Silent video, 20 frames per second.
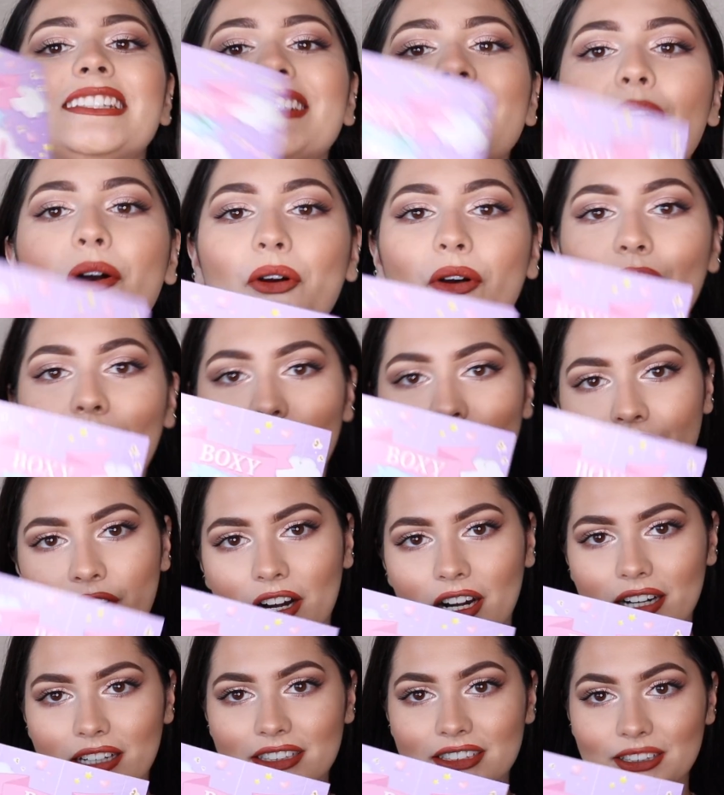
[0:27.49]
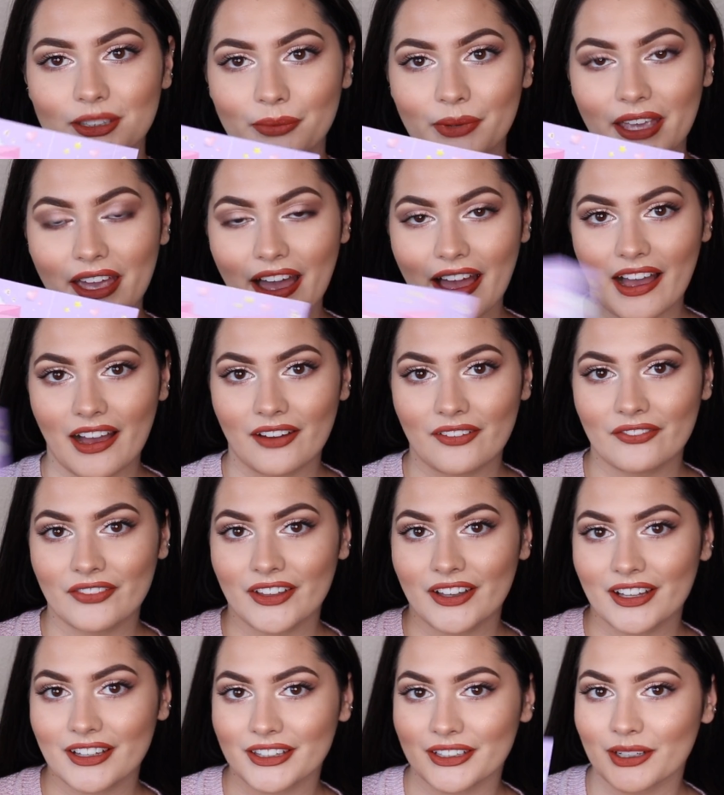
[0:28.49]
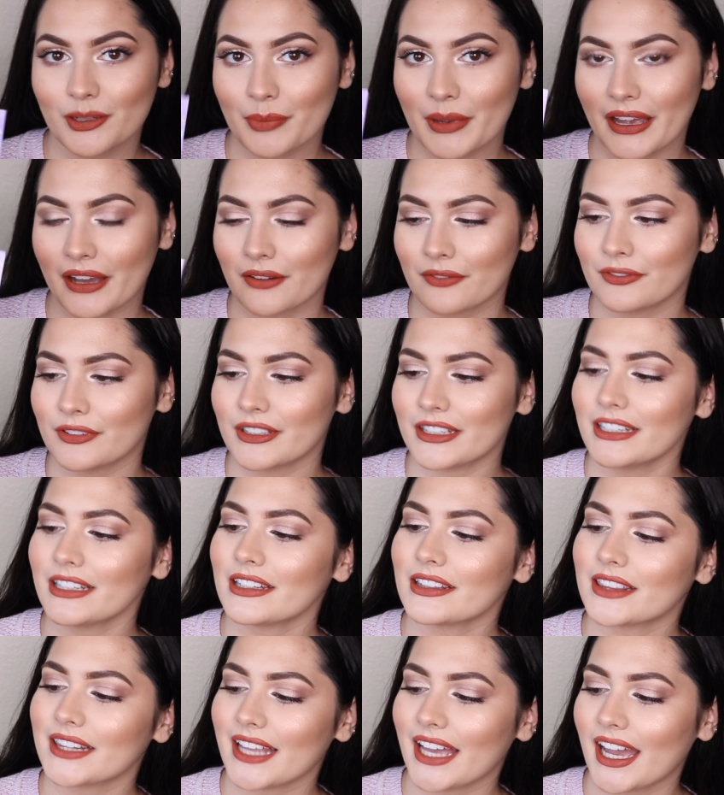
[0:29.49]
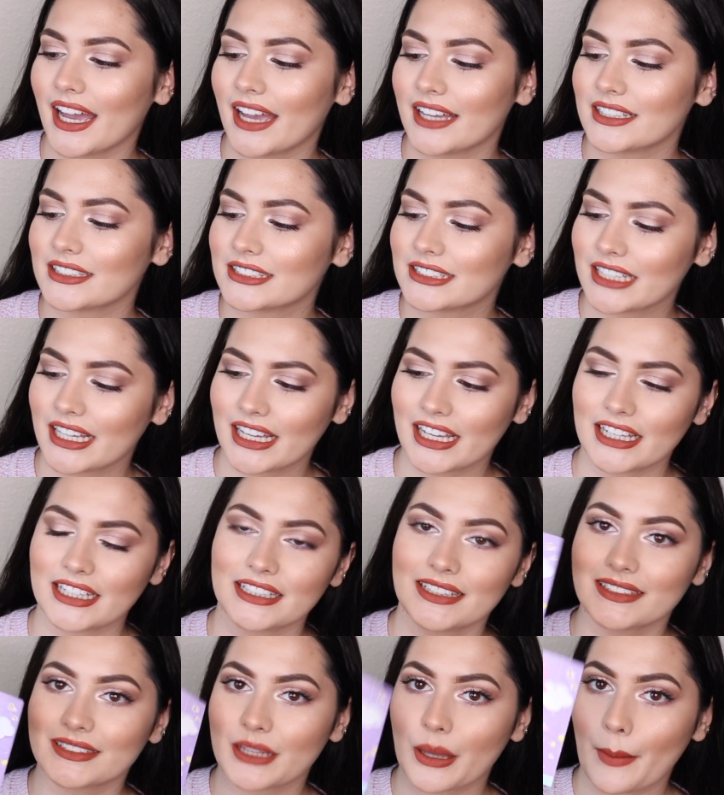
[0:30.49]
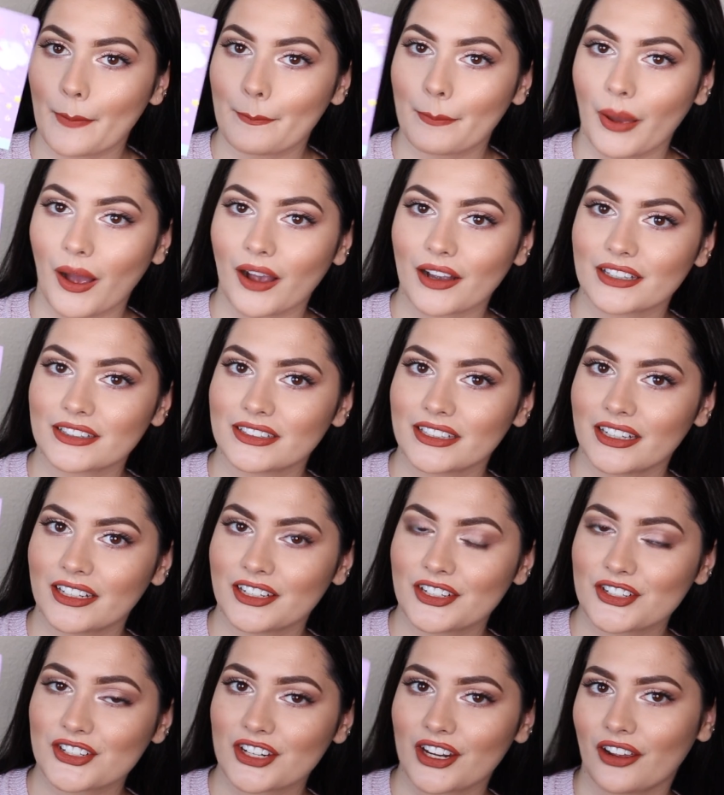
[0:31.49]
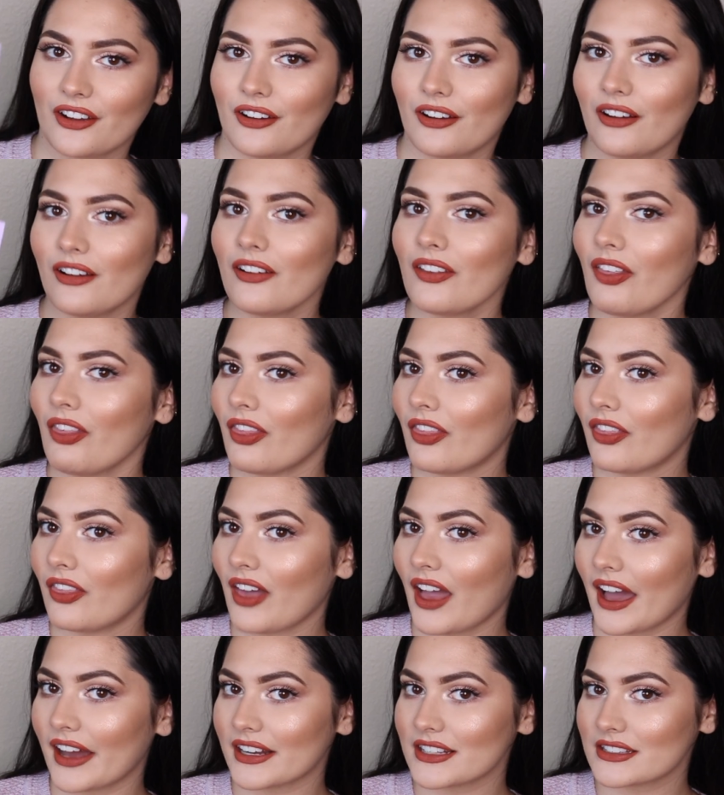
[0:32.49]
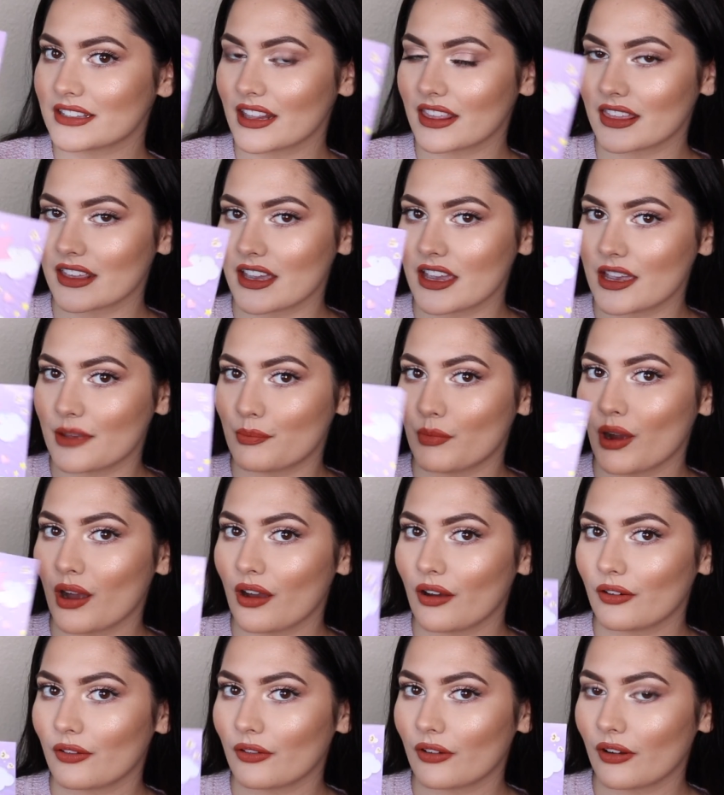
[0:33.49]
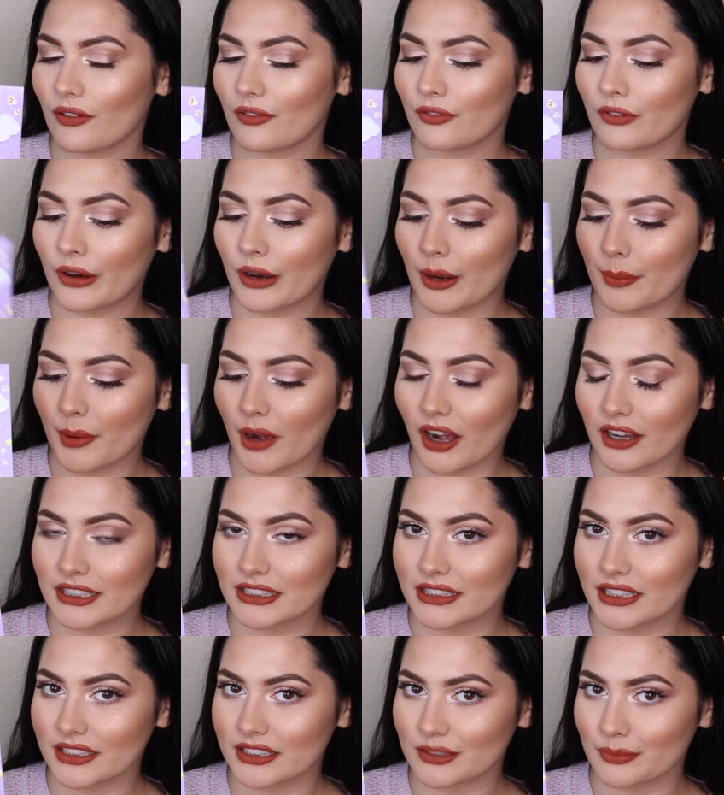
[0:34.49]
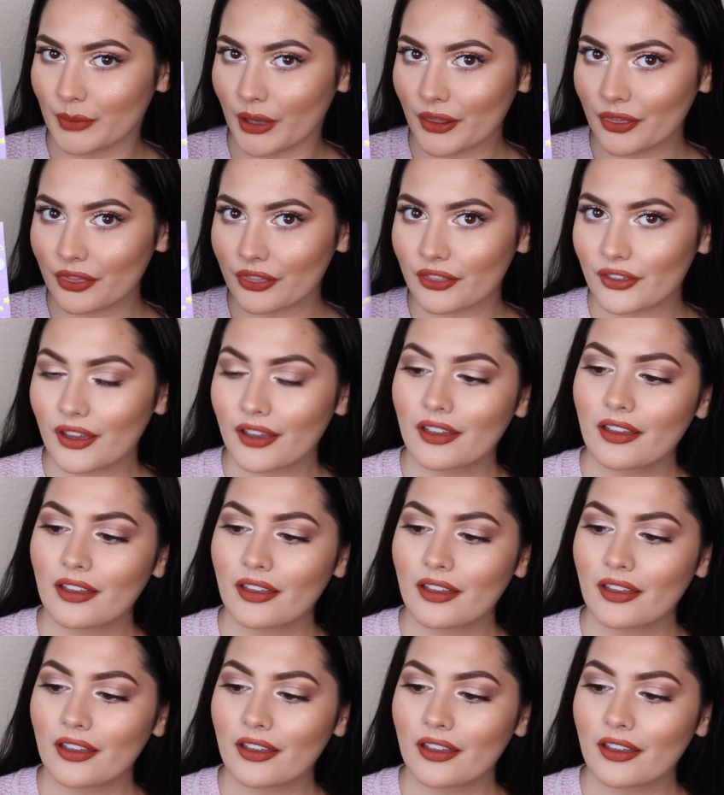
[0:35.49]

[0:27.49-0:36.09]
So first we have the little pamphlet that says Boxy and Chill. That is the theme for our box this month.